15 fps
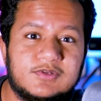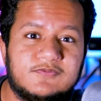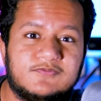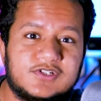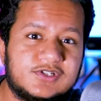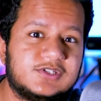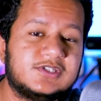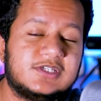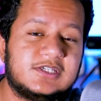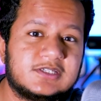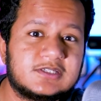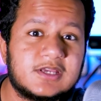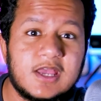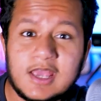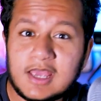
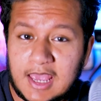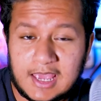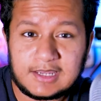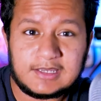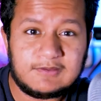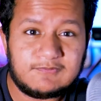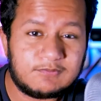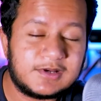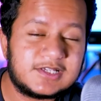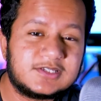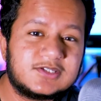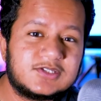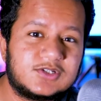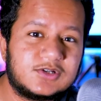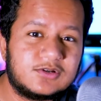deficiencies. And even my
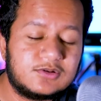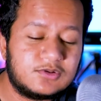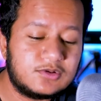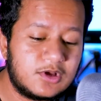sister,